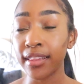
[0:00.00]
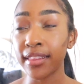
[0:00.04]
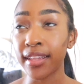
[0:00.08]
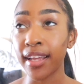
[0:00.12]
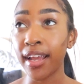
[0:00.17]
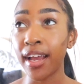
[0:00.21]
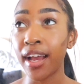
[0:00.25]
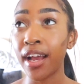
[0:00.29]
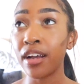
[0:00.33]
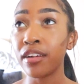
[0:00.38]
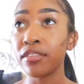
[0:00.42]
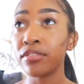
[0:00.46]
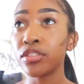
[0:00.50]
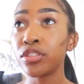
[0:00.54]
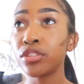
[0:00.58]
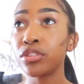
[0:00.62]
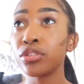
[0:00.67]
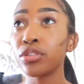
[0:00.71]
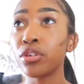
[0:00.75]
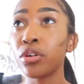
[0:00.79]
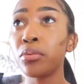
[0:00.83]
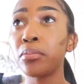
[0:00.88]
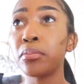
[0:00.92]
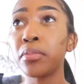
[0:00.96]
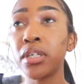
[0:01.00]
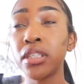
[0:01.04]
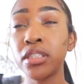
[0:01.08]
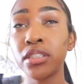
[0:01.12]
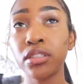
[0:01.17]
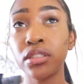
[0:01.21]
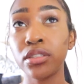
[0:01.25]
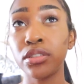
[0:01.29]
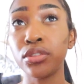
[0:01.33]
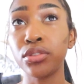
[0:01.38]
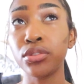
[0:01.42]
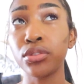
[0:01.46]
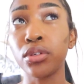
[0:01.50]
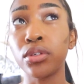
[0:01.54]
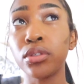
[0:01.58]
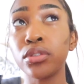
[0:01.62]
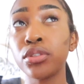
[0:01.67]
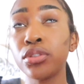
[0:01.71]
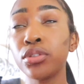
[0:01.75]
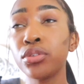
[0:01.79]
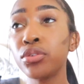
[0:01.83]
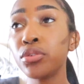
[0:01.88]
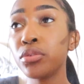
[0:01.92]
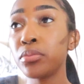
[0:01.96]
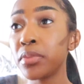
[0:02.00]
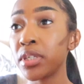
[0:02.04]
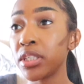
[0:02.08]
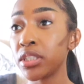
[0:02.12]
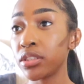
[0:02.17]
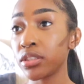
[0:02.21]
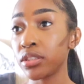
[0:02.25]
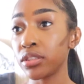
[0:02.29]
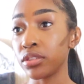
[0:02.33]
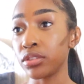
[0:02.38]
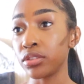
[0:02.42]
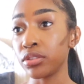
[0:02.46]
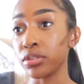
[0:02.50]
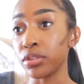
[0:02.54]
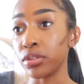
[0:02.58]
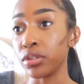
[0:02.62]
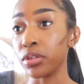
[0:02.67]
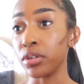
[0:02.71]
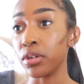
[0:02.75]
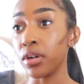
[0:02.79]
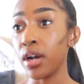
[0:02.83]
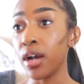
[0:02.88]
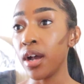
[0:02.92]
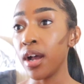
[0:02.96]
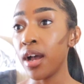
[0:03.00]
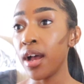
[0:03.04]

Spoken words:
They have so much control, too much control,